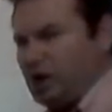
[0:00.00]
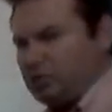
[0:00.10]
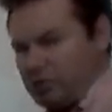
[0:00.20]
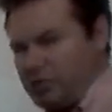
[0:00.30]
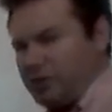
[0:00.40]

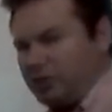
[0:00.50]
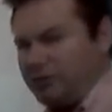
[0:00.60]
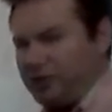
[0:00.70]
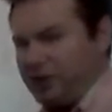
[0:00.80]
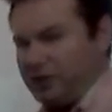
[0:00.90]
Remember,
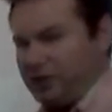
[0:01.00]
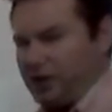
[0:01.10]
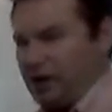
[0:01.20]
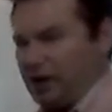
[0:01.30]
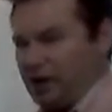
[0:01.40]
friends,
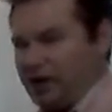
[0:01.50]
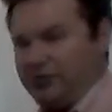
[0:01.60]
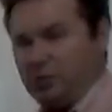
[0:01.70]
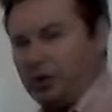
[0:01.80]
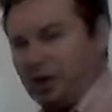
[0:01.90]
that if
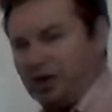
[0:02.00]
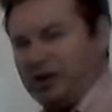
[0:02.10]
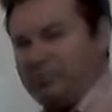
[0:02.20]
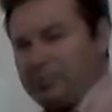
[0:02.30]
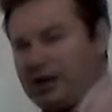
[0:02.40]
you are
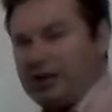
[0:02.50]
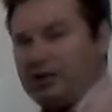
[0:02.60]
in my